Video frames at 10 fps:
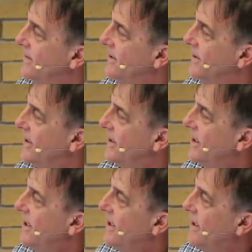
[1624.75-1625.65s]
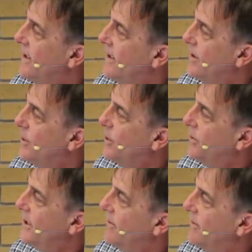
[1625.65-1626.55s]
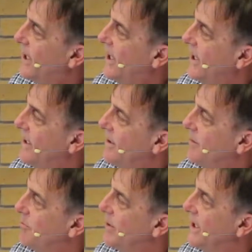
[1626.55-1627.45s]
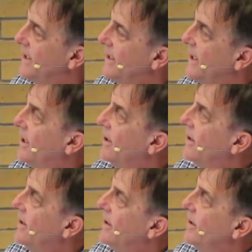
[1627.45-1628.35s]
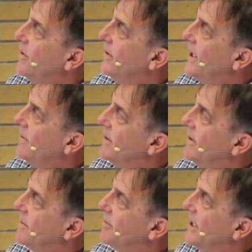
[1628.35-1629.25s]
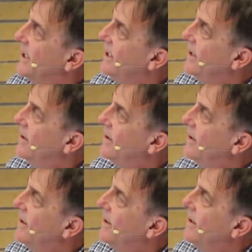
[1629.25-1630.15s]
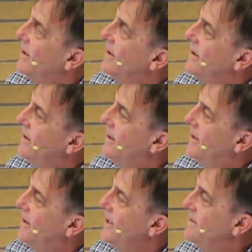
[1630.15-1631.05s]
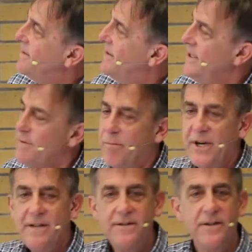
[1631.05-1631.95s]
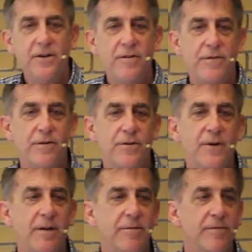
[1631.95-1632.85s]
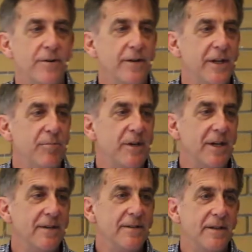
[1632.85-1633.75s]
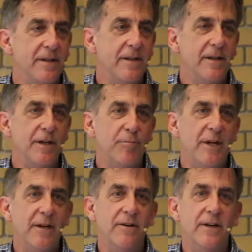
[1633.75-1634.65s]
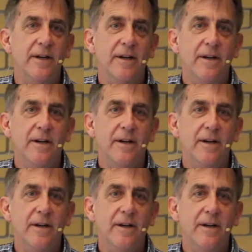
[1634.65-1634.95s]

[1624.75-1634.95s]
He's doing a whole wheat rye blend there. We have a display here. These breads are going for 12 to 14 bucks at a bakery.